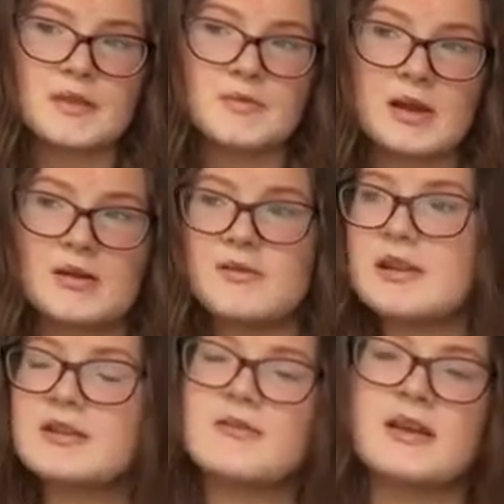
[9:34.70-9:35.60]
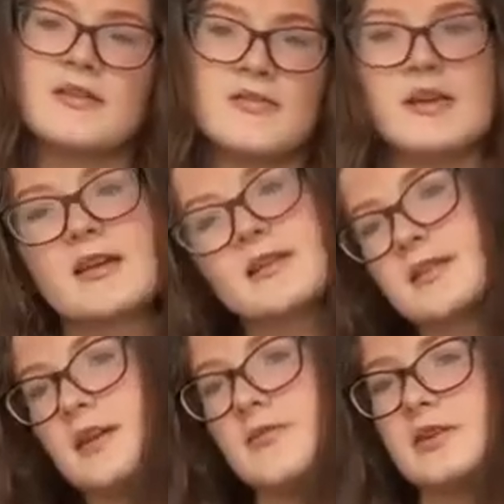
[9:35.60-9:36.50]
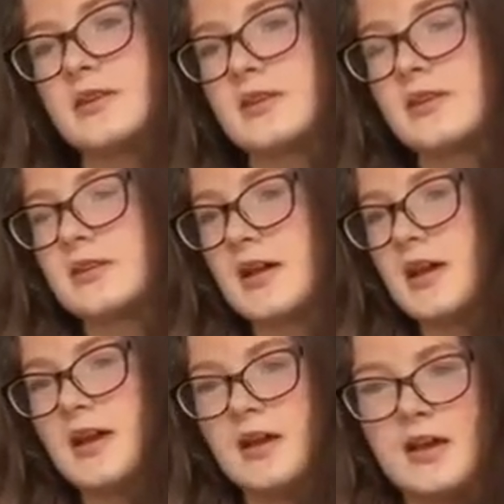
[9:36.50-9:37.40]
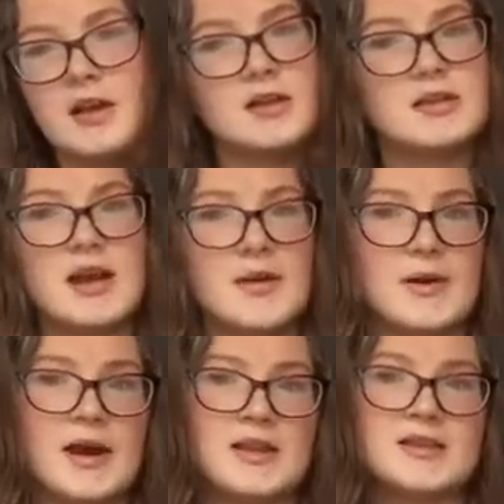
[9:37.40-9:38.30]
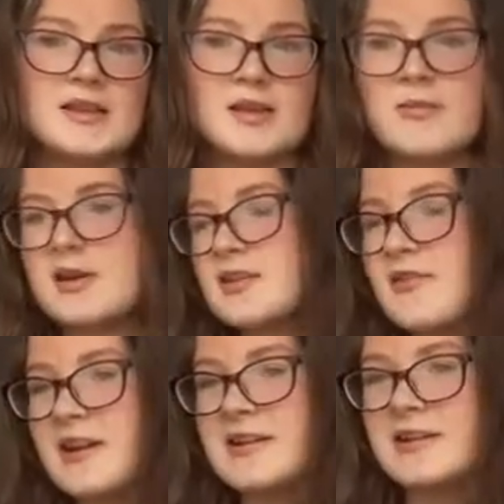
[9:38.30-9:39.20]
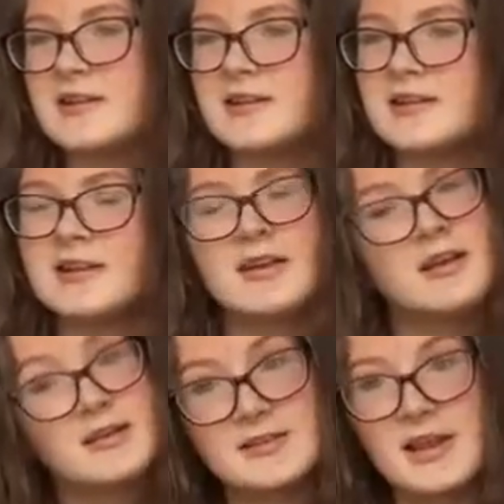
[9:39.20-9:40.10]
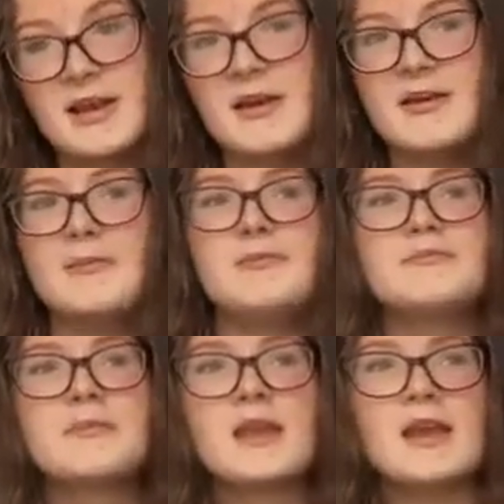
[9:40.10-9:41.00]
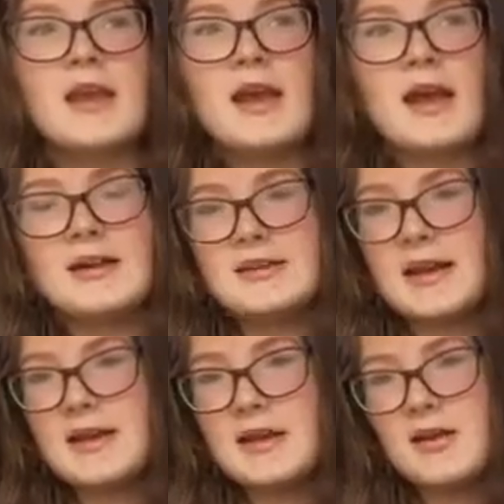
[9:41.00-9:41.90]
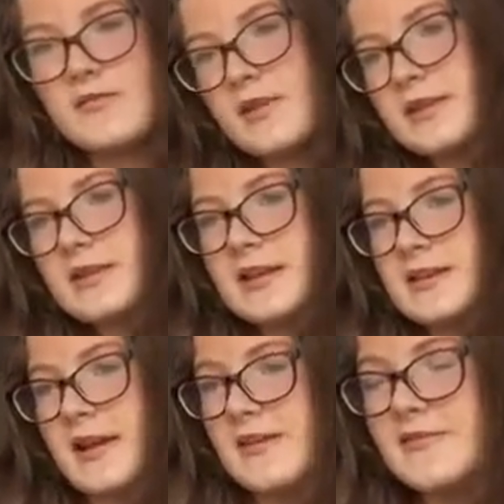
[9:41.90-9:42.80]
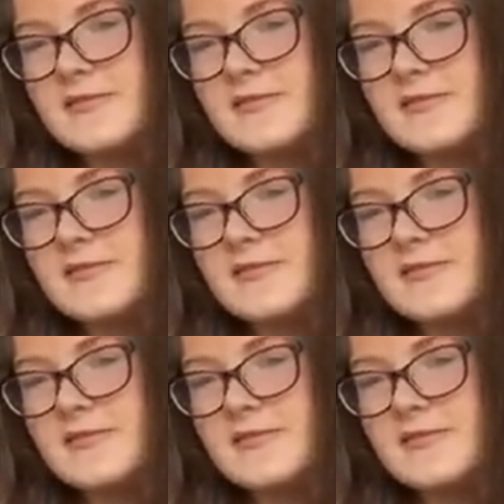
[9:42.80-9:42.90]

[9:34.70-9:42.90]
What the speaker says: we can't really do anything, so we just got to try our best, stay motivated, stay home, and yeah, hopefully stay safe.